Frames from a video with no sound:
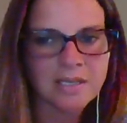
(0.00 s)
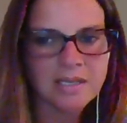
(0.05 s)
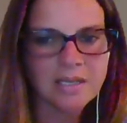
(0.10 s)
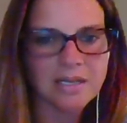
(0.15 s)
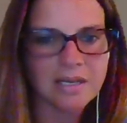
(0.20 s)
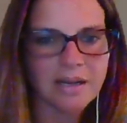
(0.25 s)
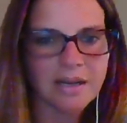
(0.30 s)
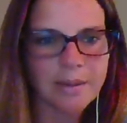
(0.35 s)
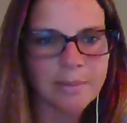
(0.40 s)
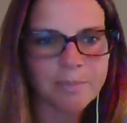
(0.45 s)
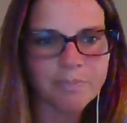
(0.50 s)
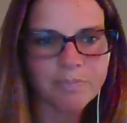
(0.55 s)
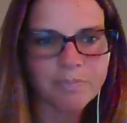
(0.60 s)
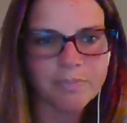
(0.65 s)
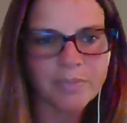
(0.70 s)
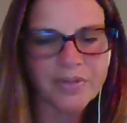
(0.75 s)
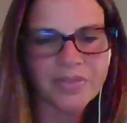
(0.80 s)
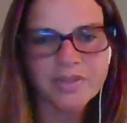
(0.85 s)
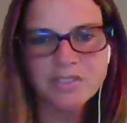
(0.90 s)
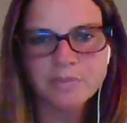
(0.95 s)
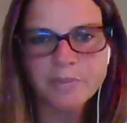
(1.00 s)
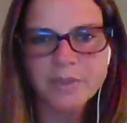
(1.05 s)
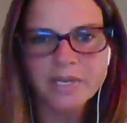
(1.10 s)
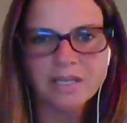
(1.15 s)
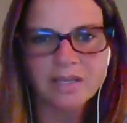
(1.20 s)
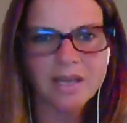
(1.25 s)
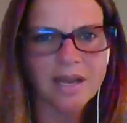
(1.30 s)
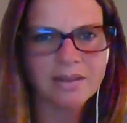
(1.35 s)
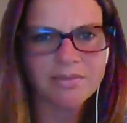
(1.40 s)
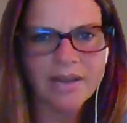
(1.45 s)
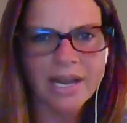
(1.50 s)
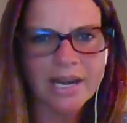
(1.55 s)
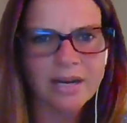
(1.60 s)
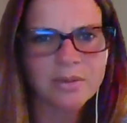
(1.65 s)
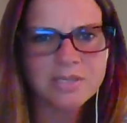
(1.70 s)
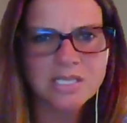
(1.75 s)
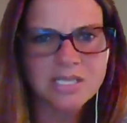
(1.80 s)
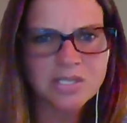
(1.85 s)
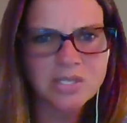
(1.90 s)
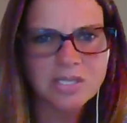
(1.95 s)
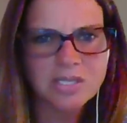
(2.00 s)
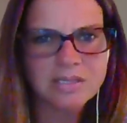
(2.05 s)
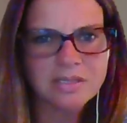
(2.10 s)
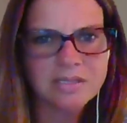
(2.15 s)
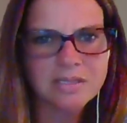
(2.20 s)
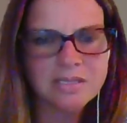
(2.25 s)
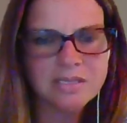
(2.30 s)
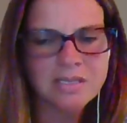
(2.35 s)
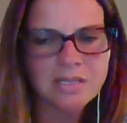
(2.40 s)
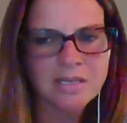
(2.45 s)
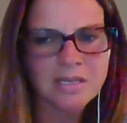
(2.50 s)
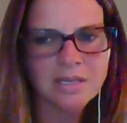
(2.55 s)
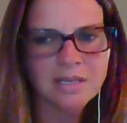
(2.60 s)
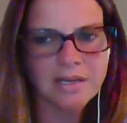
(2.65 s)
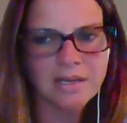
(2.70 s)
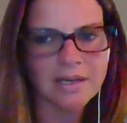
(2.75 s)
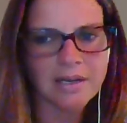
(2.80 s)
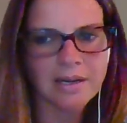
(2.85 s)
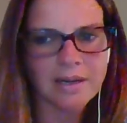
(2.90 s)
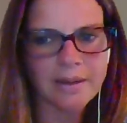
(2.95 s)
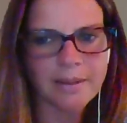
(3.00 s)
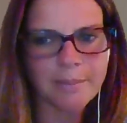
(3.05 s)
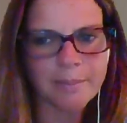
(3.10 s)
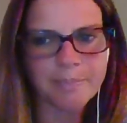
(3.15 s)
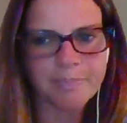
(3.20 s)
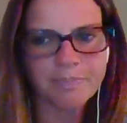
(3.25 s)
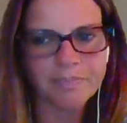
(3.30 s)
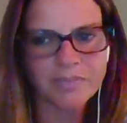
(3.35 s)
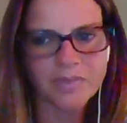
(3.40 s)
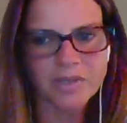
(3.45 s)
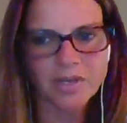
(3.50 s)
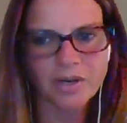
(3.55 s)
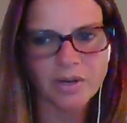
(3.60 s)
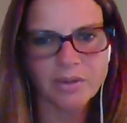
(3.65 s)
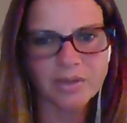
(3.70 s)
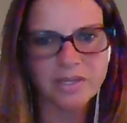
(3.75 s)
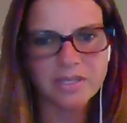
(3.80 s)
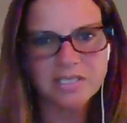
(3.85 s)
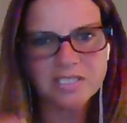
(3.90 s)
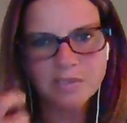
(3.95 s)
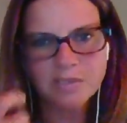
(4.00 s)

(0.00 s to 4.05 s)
But there's been a lot of acquisitions, in this